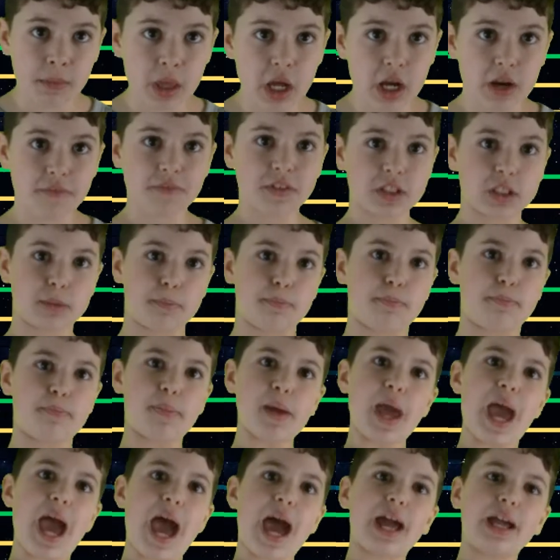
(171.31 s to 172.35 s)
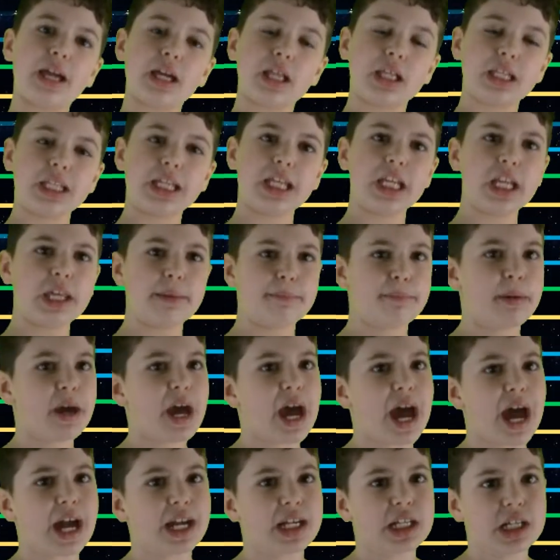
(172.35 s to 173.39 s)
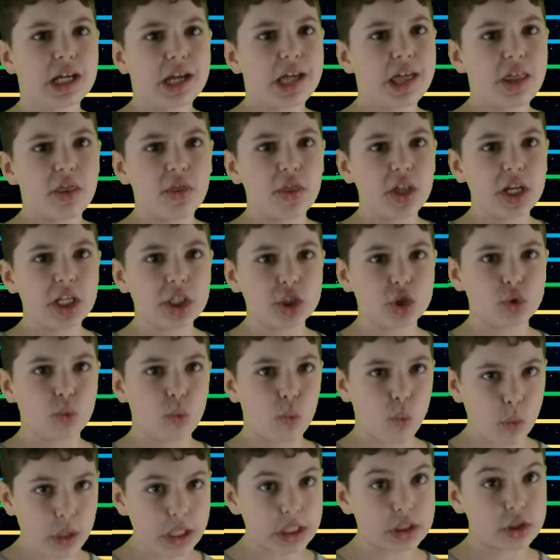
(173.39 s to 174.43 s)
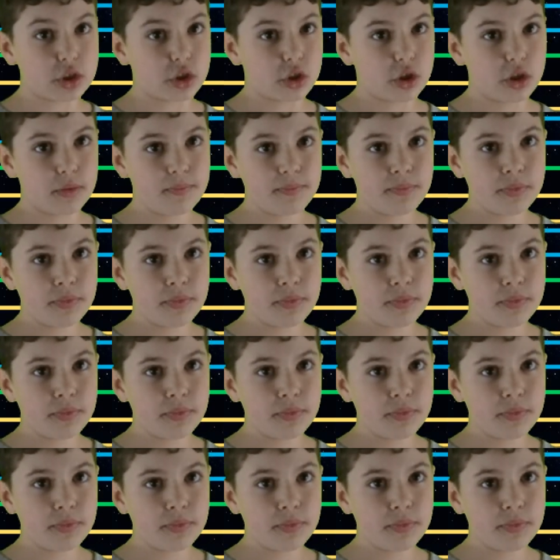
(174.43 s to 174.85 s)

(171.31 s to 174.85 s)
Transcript: And if it's leaning back, then it's winter.